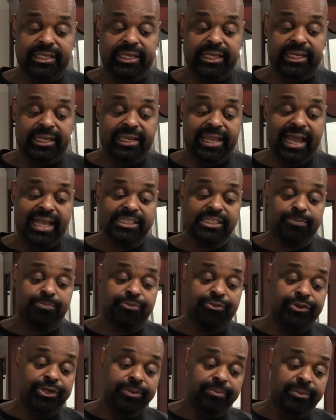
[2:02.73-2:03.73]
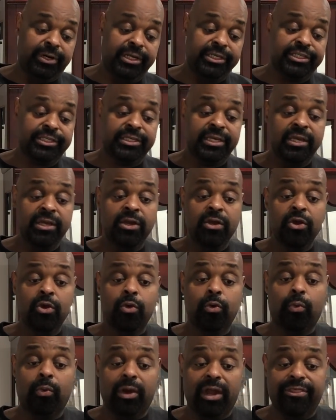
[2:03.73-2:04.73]
and that's pretty much
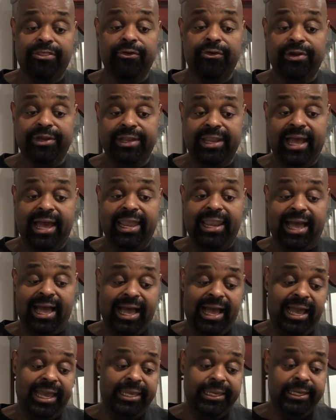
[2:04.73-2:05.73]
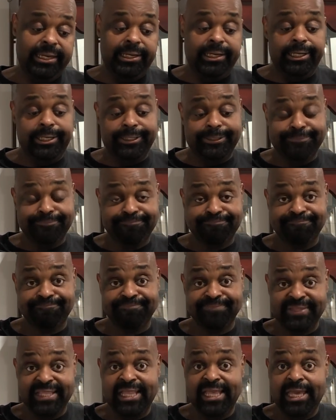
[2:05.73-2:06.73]
whether or not I
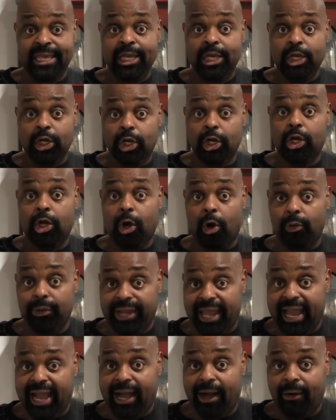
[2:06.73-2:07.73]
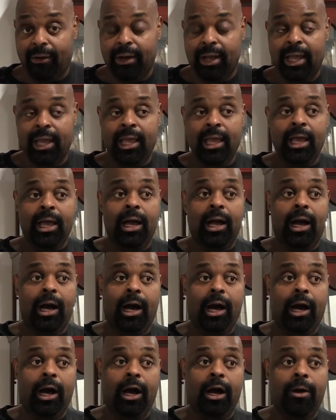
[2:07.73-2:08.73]
go now.
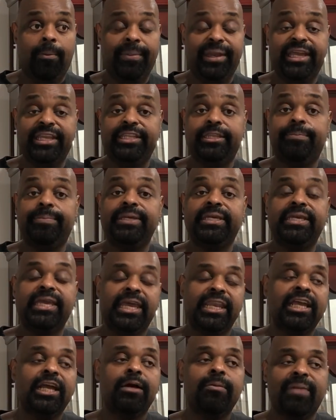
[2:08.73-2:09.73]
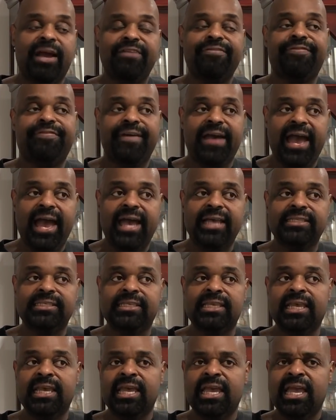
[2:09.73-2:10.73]
In the beginning of my
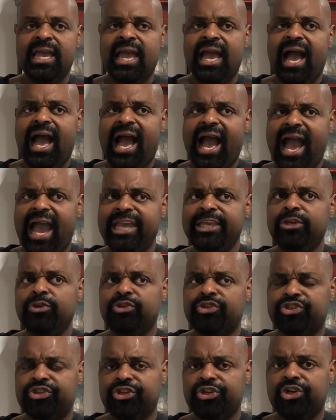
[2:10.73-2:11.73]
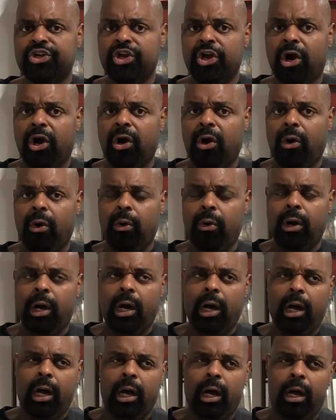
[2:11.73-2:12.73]
fast, I used to
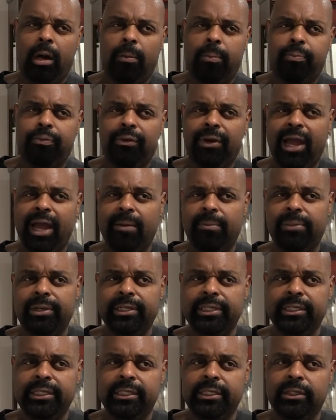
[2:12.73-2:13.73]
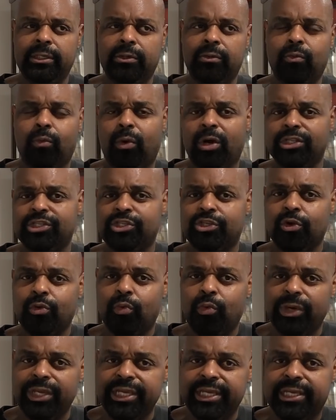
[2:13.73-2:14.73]
go probably once a
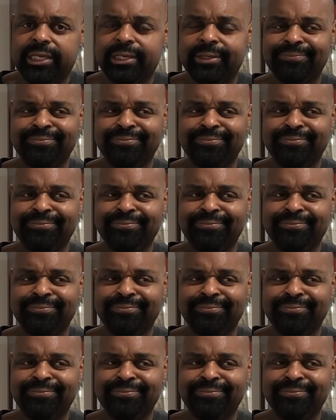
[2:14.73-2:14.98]
week,